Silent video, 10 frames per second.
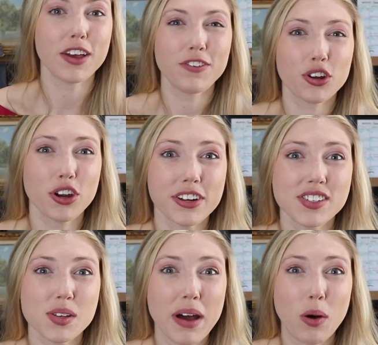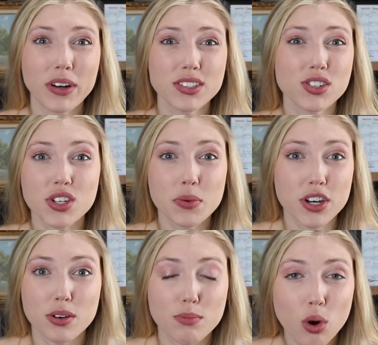If you're curious about what to do
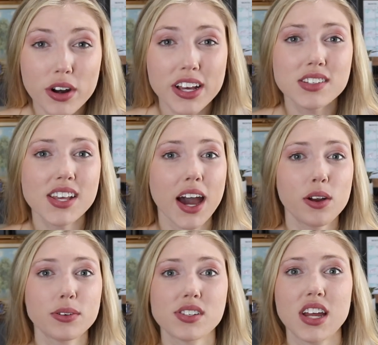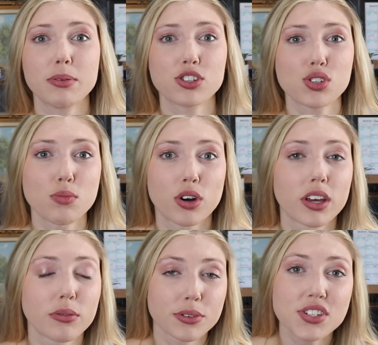in your mornings, how to establish a
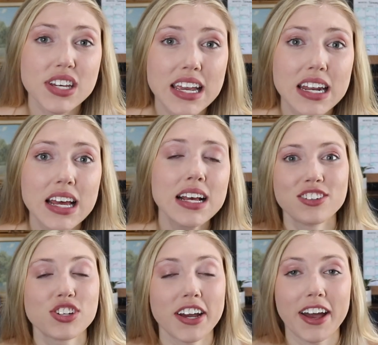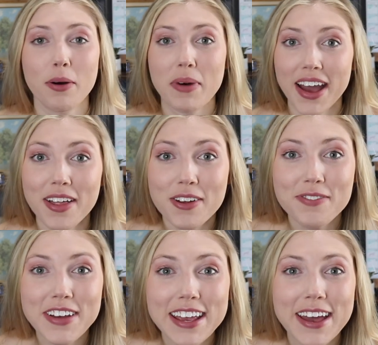morning routine, check out my other
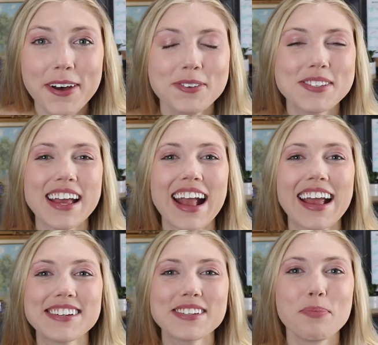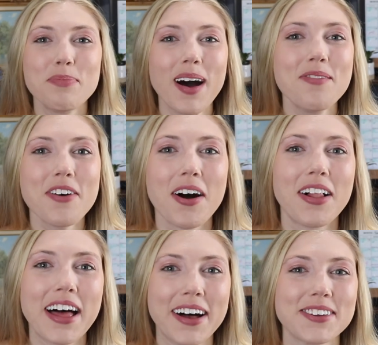videos, and above
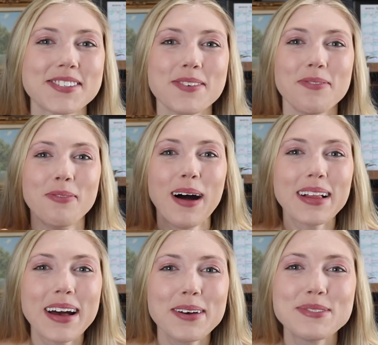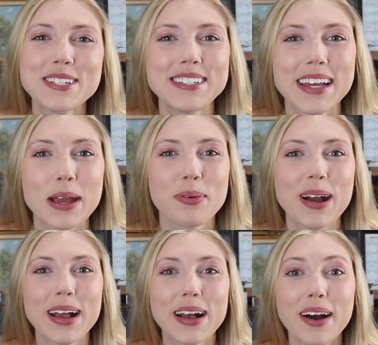all else, welcome to
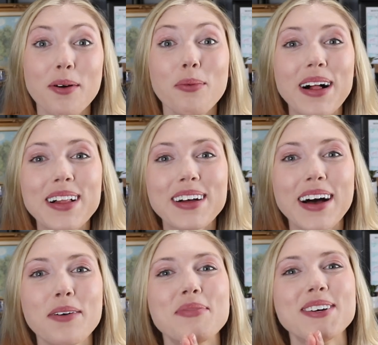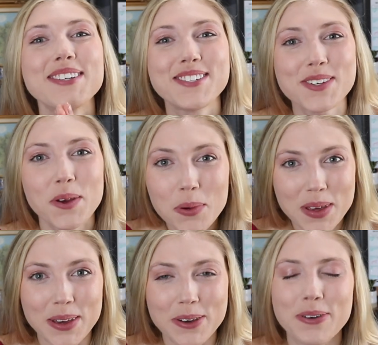Daybreak. Welcome to
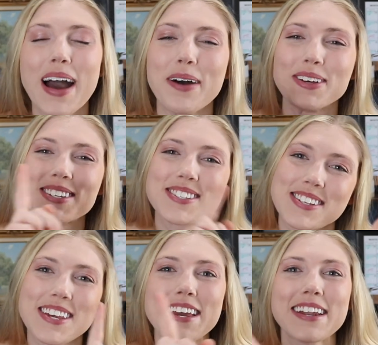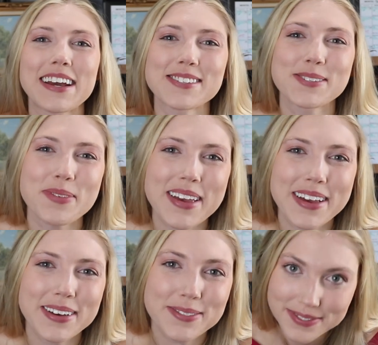you. I will see you next week.